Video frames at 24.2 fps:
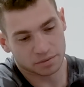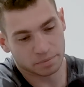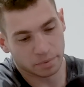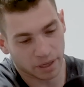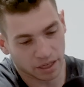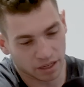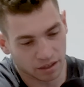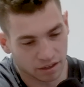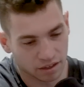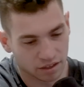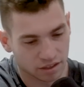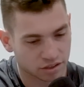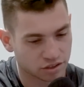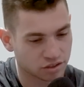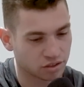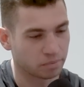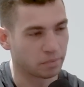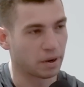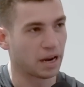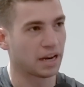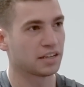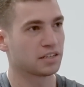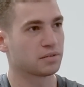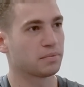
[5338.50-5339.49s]
has been a
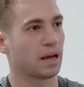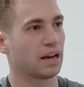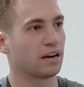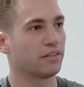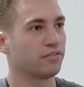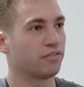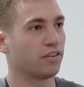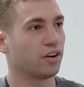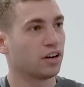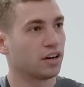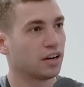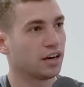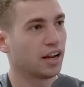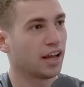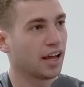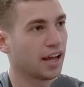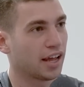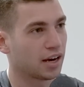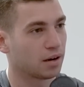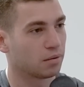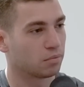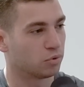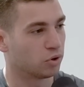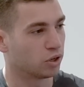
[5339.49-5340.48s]
tremendous amount of fun
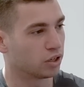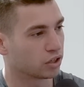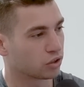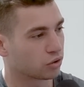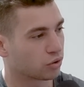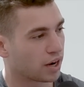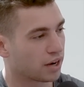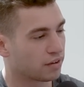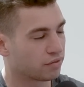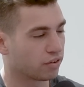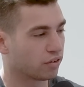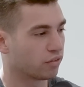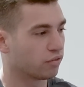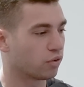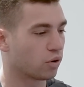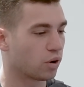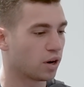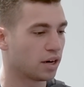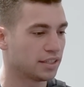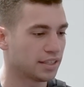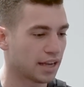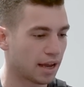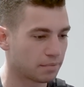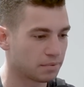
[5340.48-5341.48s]
and I'm really grateful
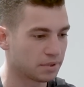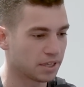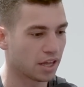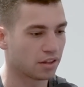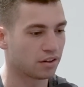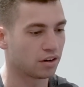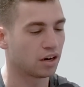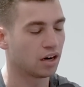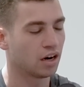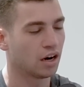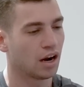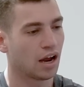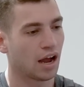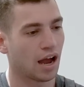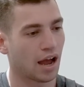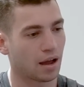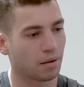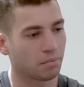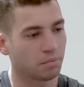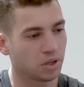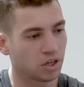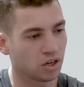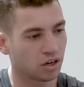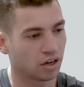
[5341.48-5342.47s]
for our time together.
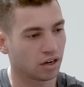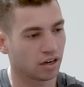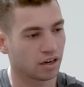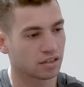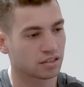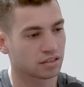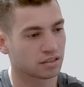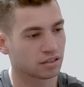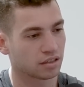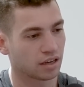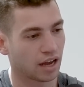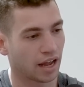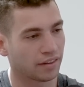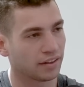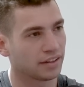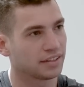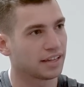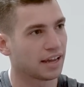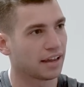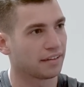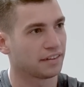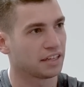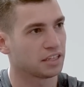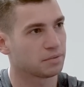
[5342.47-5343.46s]
I'm curious. I like to end